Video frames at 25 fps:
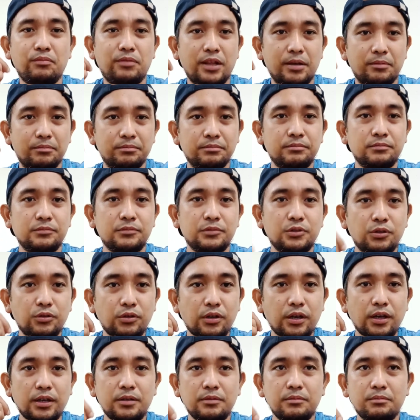them.
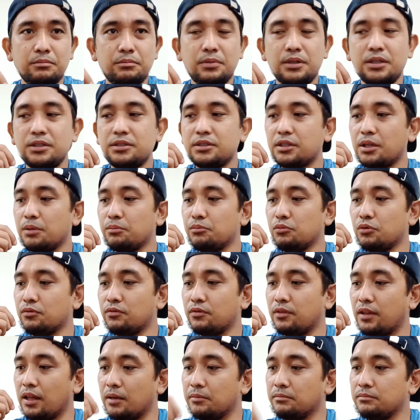Okay, please remove
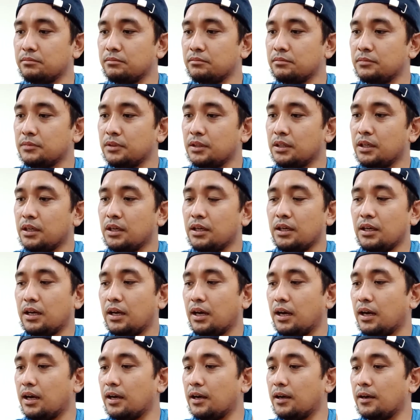them
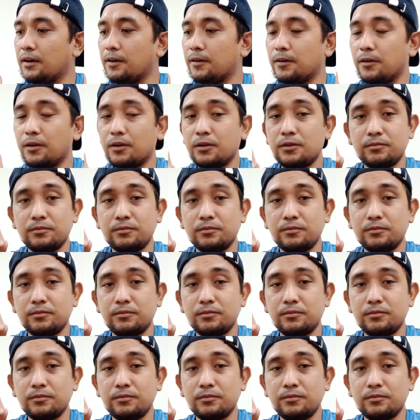uh,